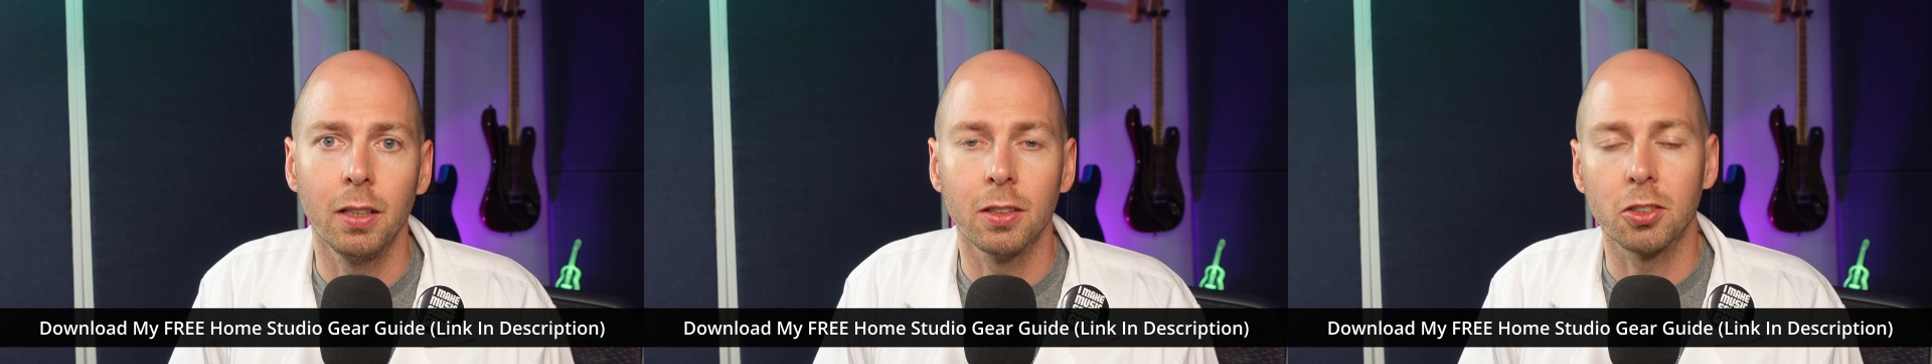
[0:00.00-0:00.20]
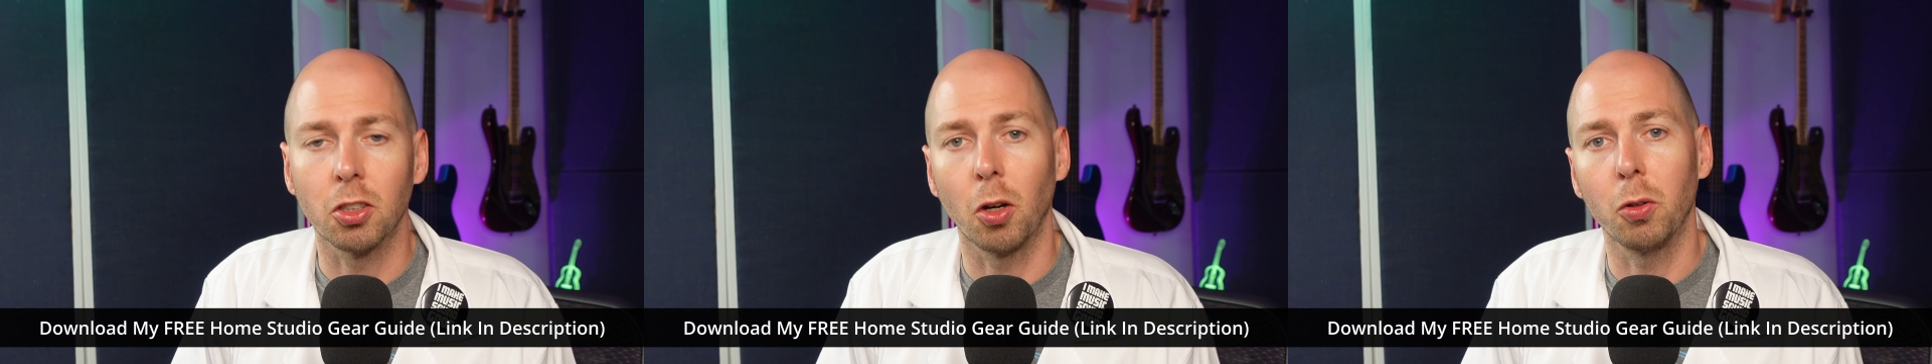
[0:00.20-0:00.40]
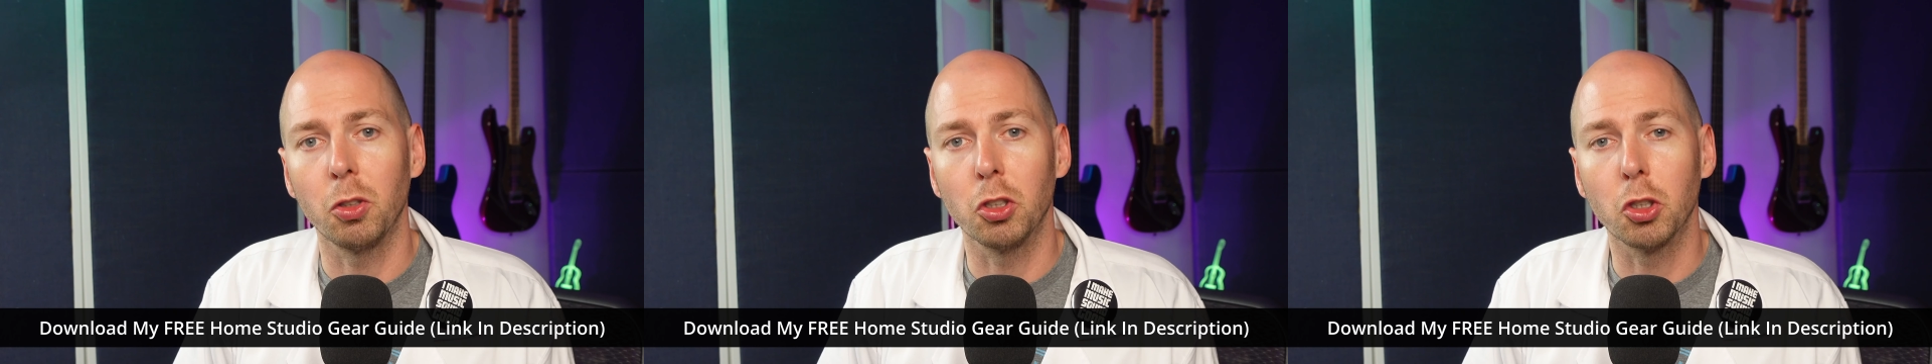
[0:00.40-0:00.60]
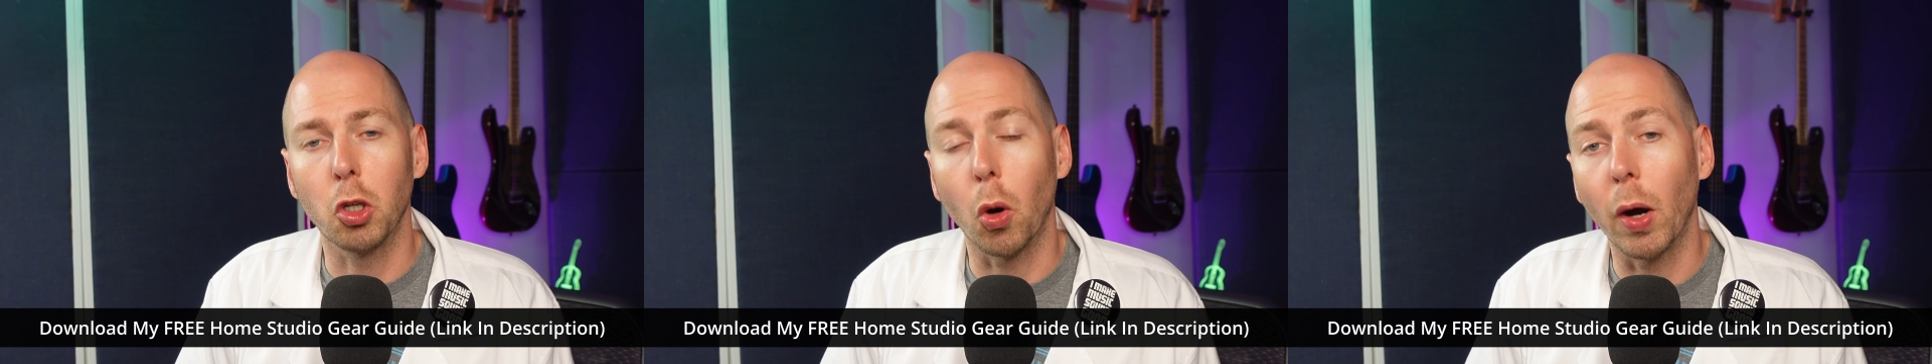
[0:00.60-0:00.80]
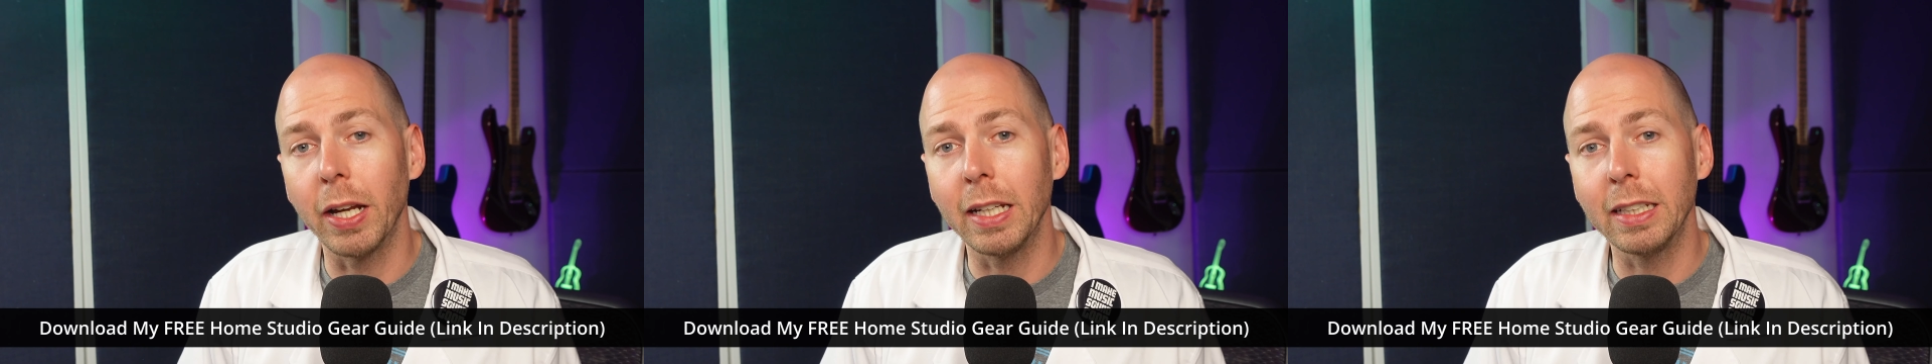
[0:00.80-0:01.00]
So you're
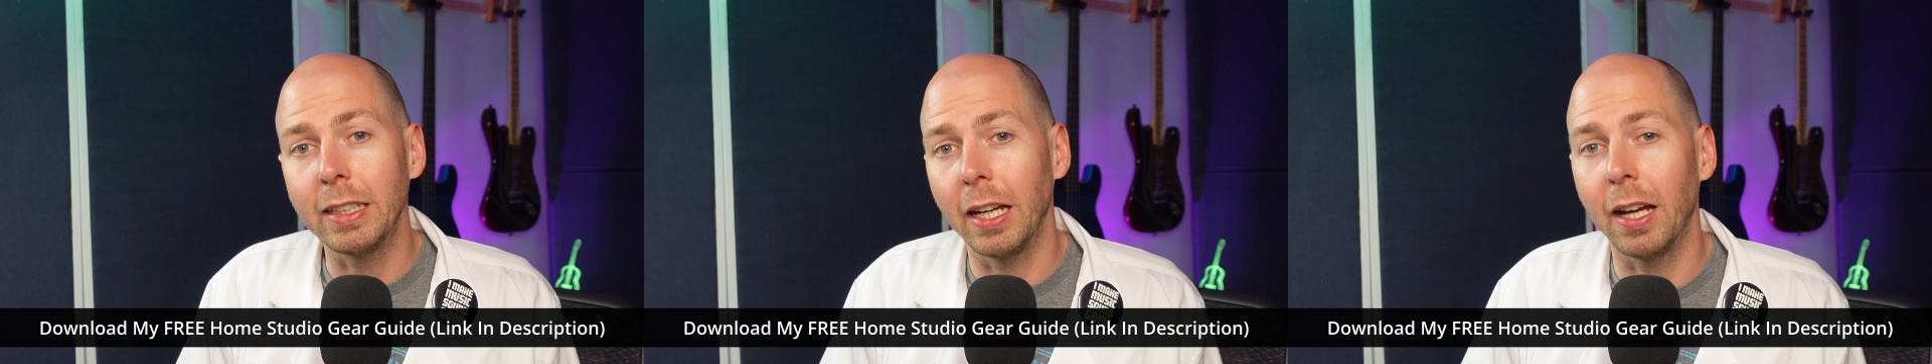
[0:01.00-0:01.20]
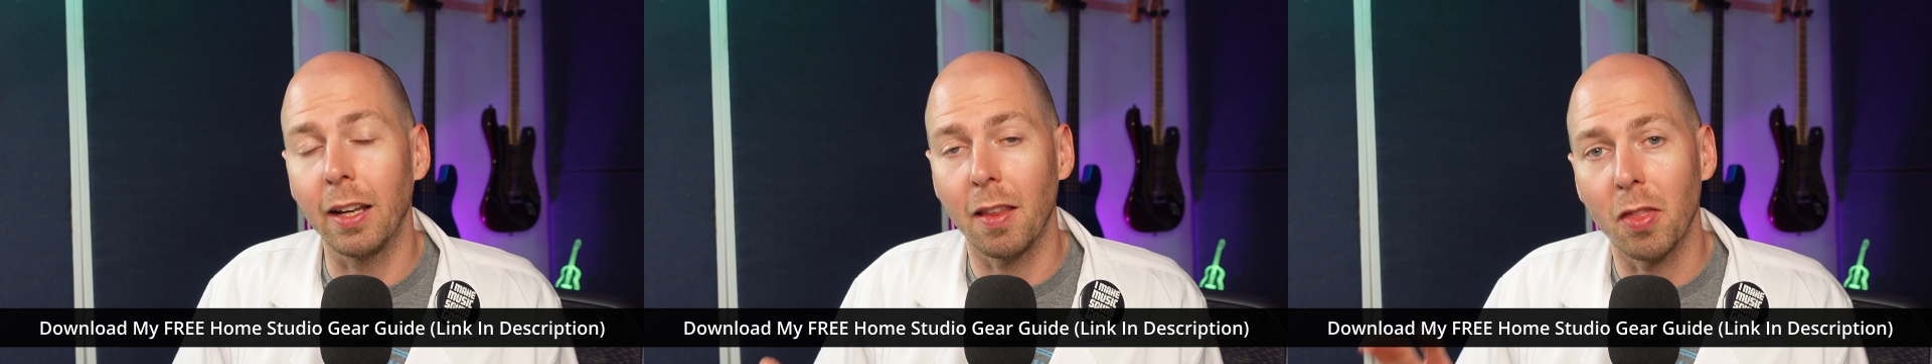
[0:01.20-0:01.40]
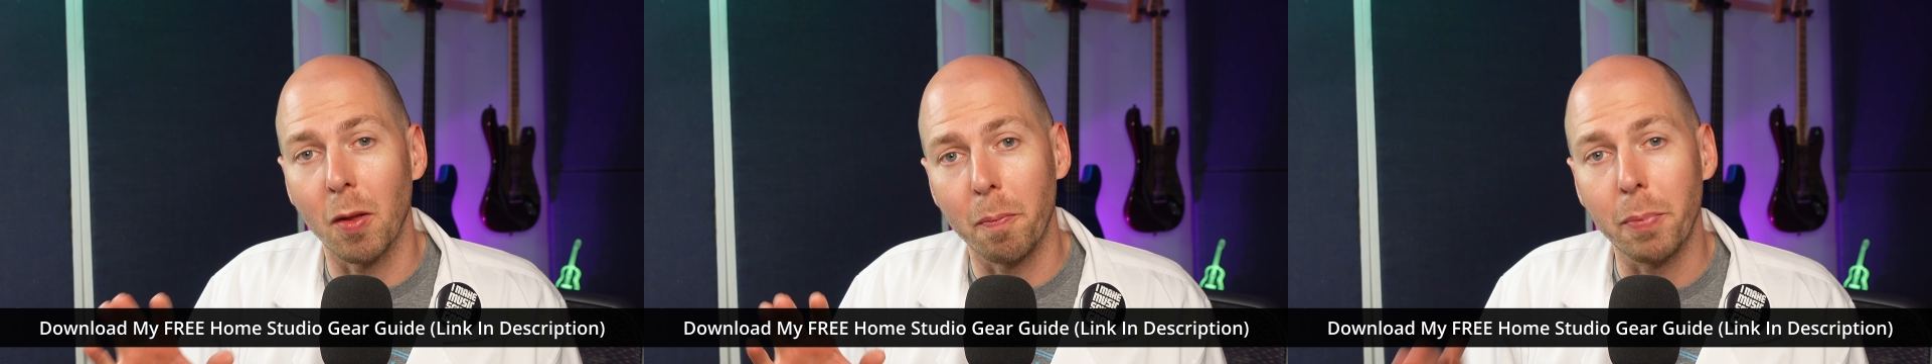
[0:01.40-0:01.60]
going to get the